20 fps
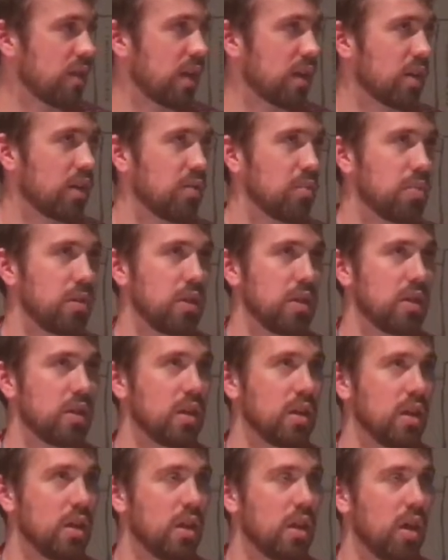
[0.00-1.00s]
That could
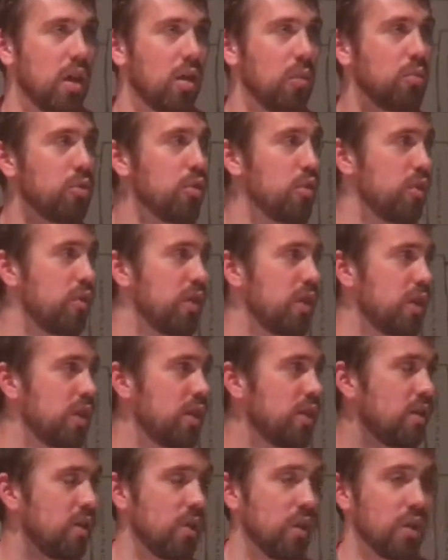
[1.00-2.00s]
be a
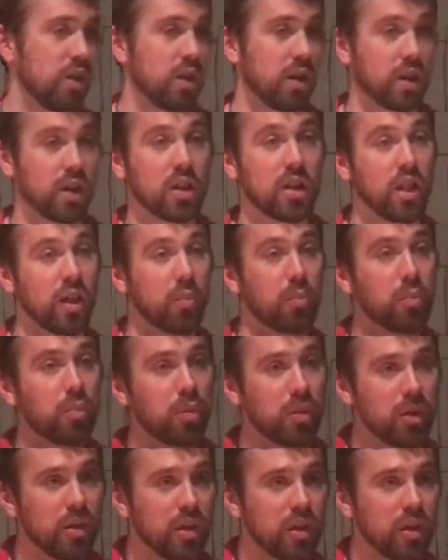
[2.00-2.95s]
movie or a clip